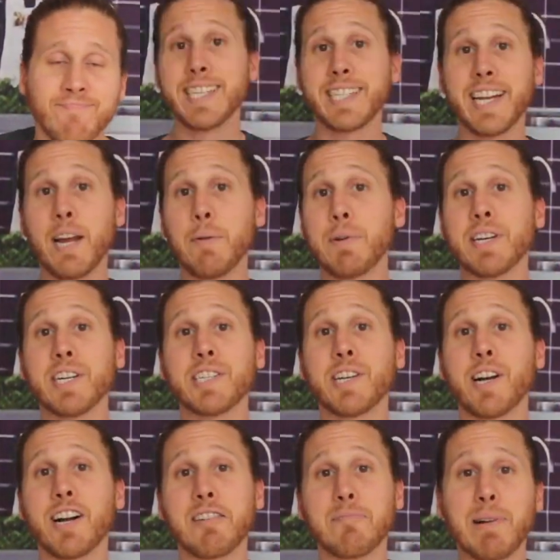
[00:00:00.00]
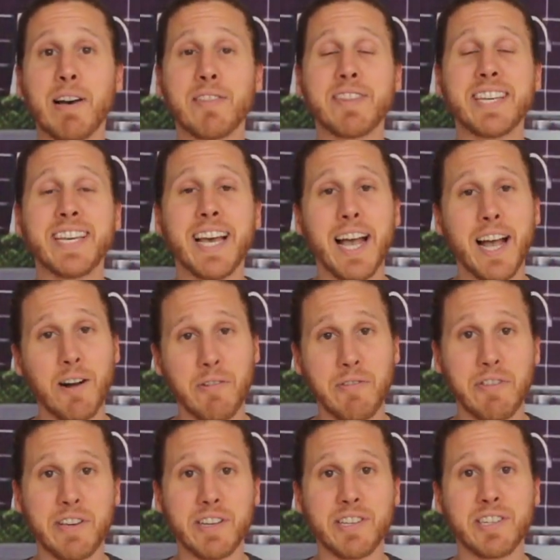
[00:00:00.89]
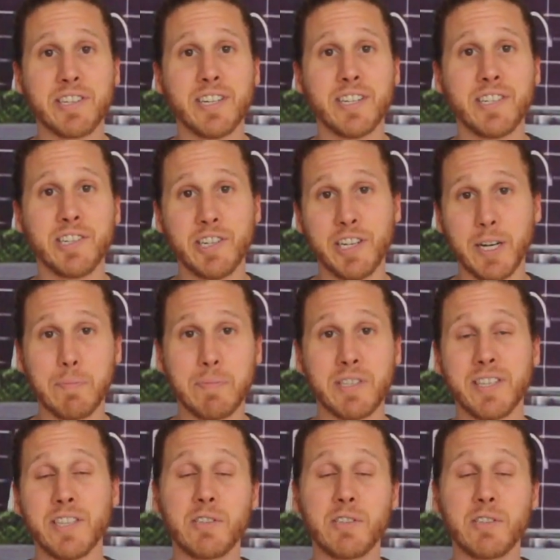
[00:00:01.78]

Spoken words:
Today we're going to talk about the healthiest chips.